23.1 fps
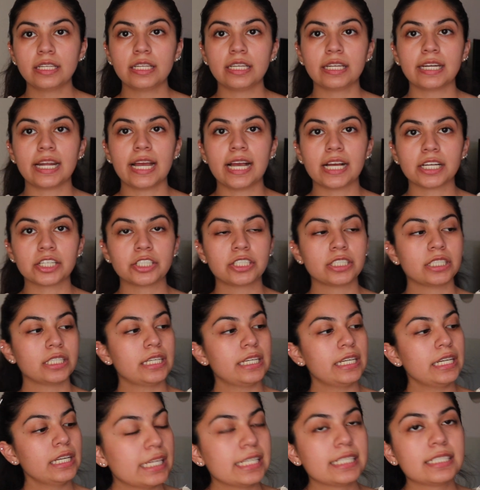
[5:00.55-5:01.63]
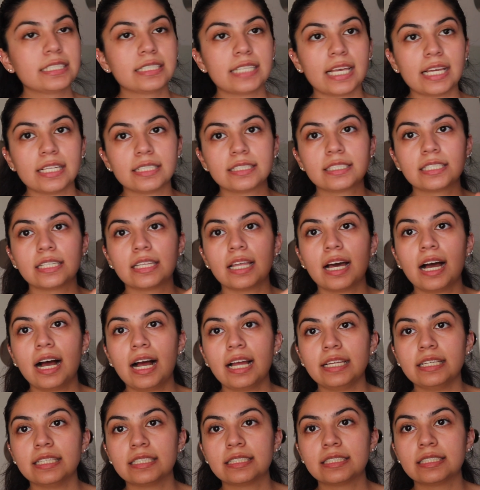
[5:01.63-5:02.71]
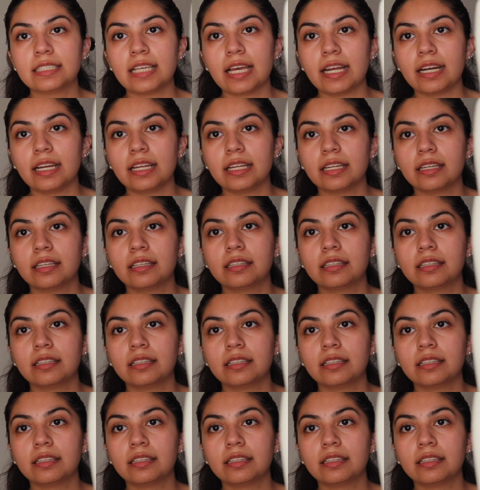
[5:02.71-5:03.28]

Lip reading: it actually is set to the highest setting.